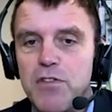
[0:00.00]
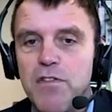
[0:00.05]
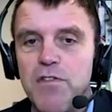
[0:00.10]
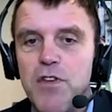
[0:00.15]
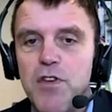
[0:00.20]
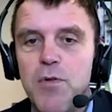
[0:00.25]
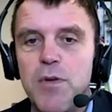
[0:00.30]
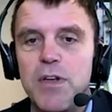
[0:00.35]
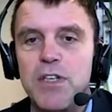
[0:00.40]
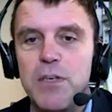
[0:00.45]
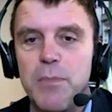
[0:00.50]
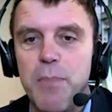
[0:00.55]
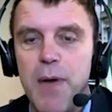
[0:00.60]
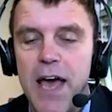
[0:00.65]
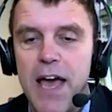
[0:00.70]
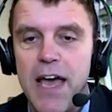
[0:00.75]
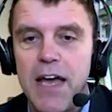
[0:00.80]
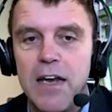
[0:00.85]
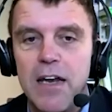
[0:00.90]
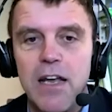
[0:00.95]
review in
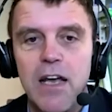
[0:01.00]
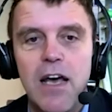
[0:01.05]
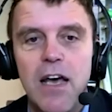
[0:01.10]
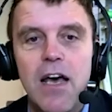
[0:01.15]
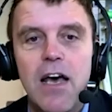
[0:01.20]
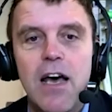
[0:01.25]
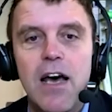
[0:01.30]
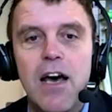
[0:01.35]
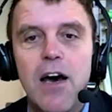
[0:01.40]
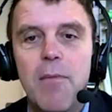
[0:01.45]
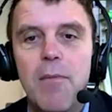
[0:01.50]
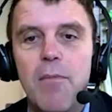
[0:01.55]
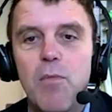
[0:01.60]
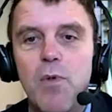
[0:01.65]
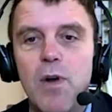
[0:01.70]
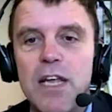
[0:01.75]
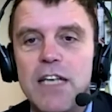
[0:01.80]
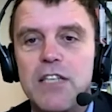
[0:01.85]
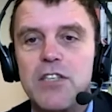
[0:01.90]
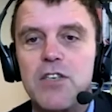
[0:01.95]
Japan
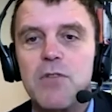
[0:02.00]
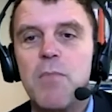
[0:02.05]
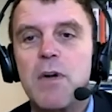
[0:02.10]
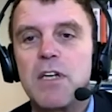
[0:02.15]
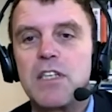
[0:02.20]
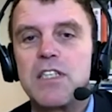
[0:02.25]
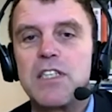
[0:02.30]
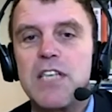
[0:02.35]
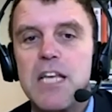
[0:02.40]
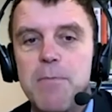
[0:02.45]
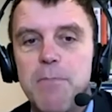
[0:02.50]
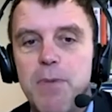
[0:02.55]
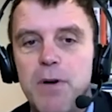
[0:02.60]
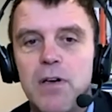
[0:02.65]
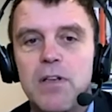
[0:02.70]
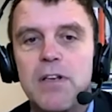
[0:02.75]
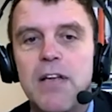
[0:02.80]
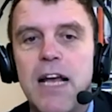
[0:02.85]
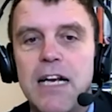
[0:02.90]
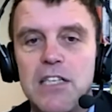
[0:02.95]
will lead to much
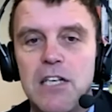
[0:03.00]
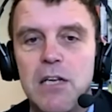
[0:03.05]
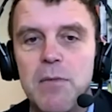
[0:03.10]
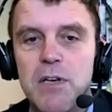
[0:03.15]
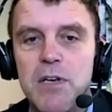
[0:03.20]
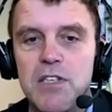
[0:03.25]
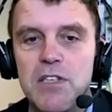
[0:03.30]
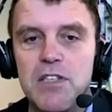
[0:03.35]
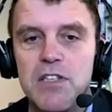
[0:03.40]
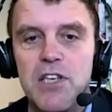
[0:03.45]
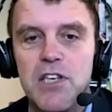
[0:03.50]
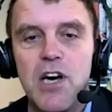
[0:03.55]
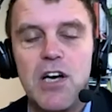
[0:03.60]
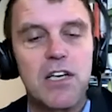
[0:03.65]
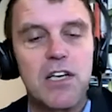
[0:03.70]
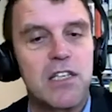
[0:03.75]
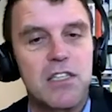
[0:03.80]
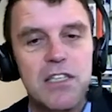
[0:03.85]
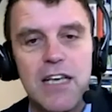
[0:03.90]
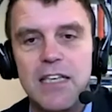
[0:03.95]
deeper national emissions
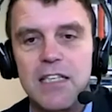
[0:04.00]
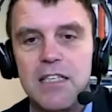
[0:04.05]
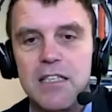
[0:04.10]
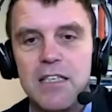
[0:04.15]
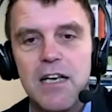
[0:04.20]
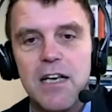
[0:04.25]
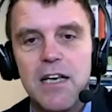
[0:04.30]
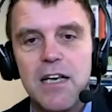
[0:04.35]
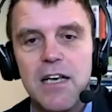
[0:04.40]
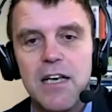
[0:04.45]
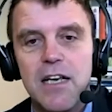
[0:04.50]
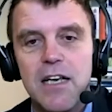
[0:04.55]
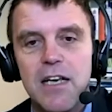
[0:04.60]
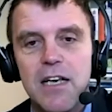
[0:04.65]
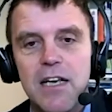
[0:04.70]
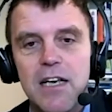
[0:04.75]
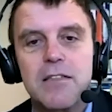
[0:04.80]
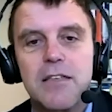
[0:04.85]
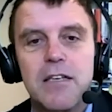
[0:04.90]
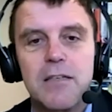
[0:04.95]
targets. As
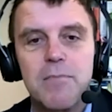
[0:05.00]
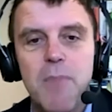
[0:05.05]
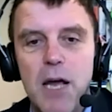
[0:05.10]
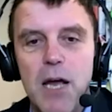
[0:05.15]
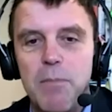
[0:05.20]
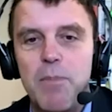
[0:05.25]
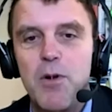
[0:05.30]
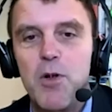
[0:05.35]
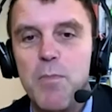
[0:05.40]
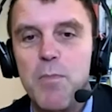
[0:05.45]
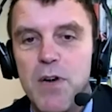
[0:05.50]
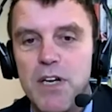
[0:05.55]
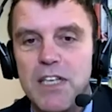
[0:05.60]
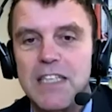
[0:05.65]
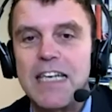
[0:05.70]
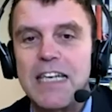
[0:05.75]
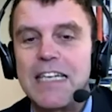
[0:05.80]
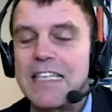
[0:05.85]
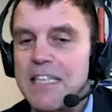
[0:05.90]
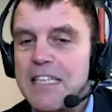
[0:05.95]
Mike Bloomberg
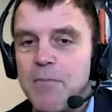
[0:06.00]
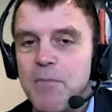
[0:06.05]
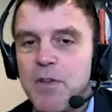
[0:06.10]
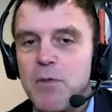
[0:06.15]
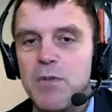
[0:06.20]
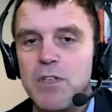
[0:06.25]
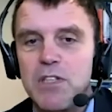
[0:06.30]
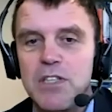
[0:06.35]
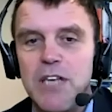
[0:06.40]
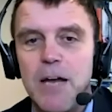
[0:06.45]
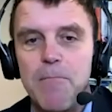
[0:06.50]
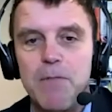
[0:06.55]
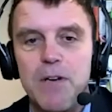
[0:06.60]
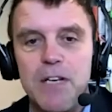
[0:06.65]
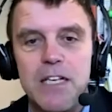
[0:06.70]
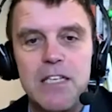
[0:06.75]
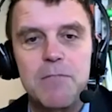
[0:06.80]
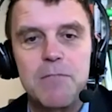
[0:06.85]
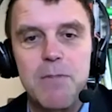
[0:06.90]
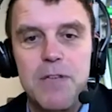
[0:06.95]
said, it's something which
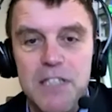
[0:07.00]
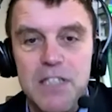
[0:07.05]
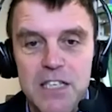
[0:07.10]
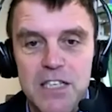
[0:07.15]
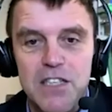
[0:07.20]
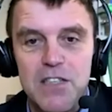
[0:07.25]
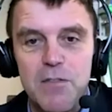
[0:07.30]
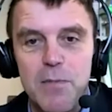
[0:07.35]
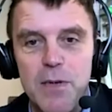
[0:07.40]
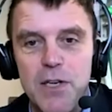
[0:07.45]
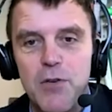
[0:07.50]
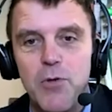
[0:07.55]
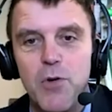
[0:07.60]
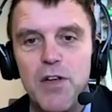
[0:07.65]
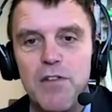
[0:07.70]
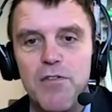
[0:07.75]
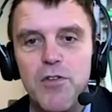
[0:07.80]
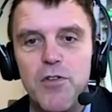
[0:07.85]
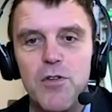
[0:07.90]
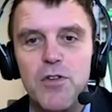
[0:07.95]
Japanese businesses have been
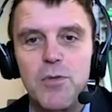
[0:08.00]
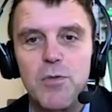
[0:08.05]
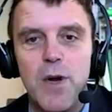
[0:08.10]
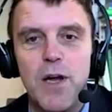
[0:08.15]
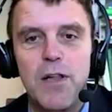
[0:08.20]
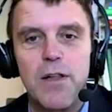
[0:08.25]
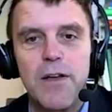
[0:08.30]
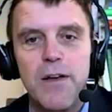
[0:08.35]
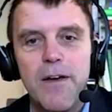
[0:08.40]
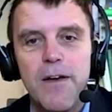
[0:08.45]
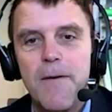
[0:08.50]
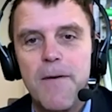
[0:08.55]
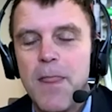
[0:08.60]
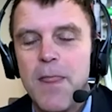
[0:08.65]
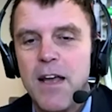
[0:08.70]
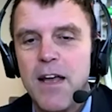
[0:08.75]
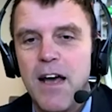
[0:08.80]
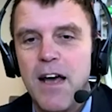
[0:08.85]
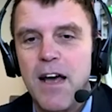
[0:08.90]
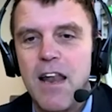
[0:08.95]
calling for as well.
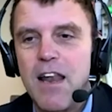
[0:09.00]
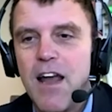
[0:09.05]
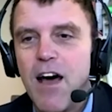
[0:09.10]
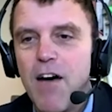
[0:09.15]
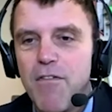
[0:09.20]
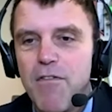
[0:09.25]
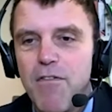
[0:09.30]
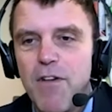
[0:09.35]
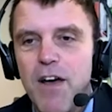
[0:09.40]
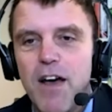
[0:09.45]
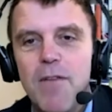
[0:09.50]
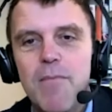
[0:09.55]
I love,